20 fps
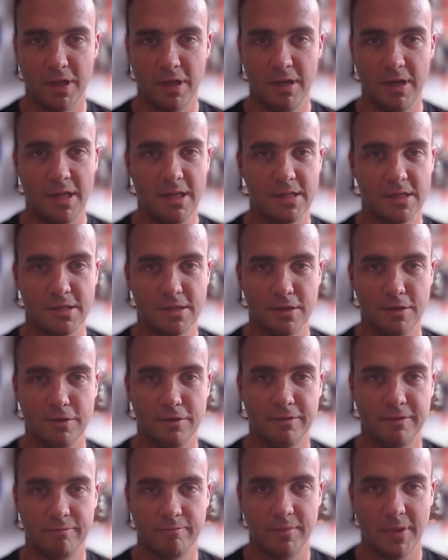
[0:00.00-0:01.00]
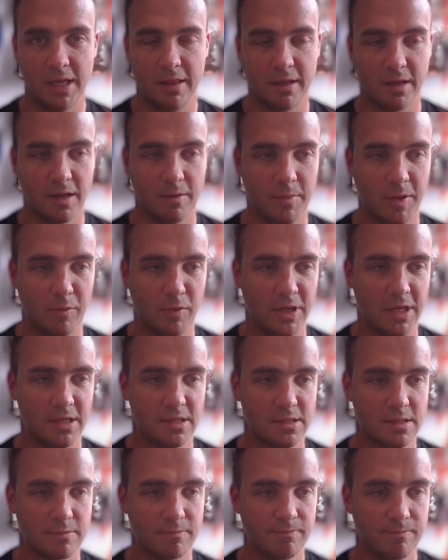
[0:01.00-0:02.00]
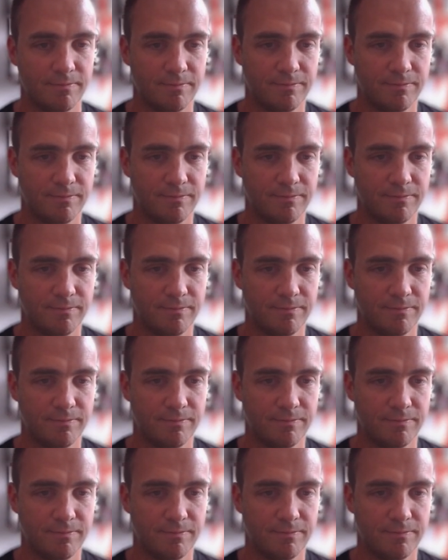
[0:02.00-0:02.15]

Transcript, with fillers: that you need to solve in the coming weeks.